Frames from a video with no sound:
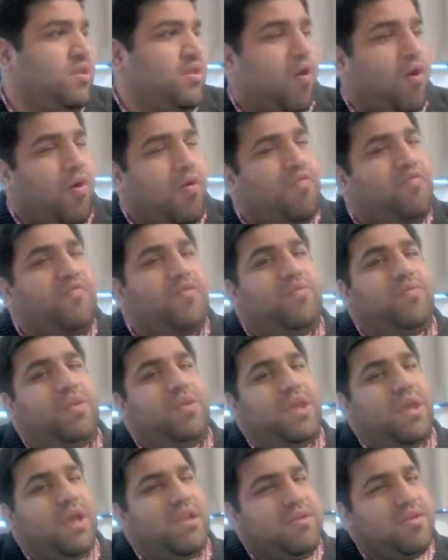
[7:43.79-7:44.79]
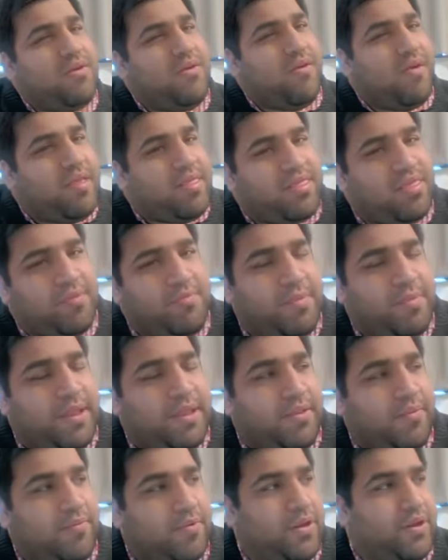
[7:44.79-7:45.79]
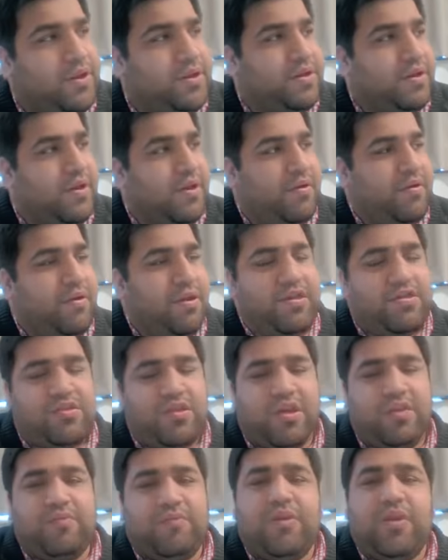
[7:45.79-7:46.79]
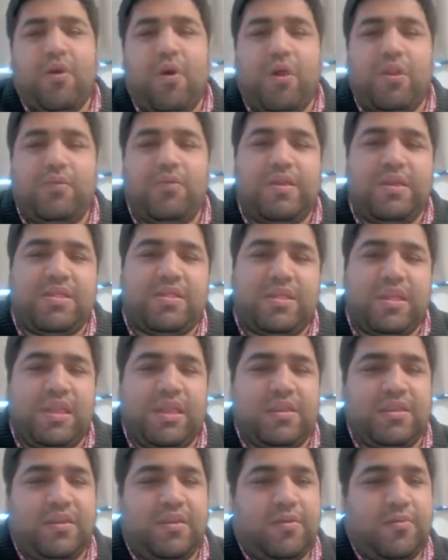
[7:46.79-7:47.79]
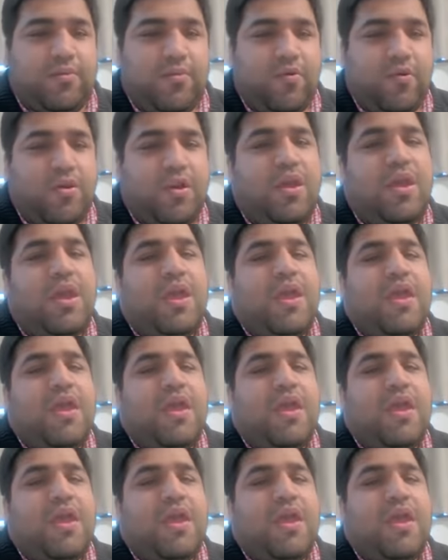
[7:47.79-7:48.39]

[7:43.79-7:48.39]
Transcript: that often we underestimate the word courage and we always see it in a more